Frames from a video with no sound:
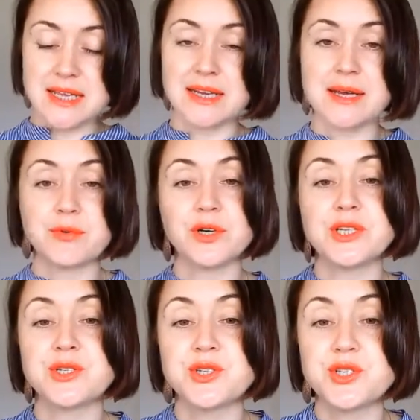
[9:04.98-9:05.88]
that I'm going
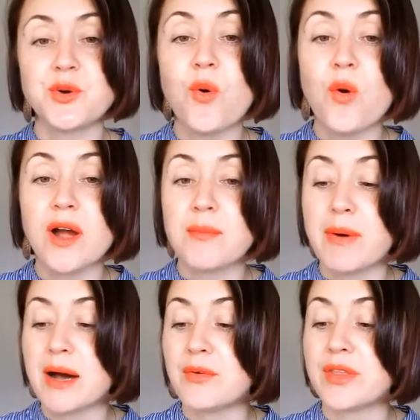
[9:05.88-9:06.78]
to talk
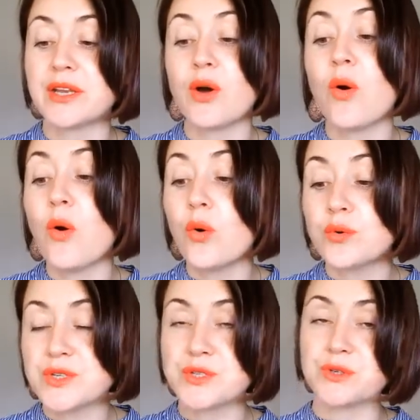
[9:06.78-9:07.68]
about that
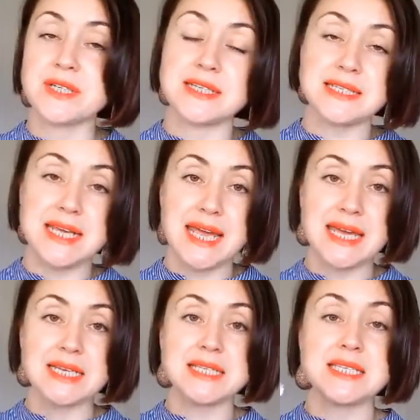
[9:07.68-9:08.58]
also
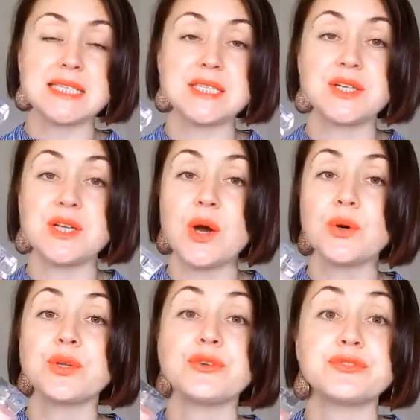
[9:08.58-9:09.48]
contains the
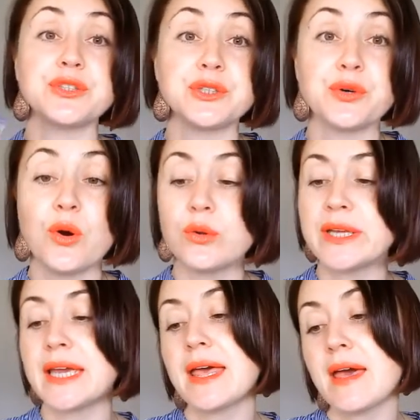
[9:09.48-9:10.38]
note of
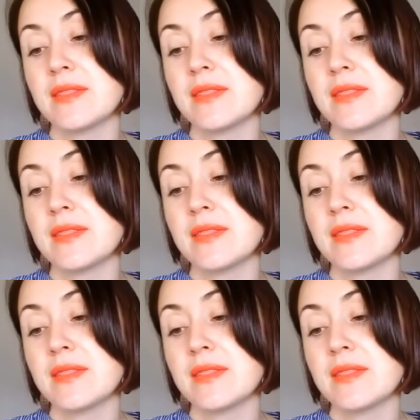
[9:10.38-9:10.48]
neroli.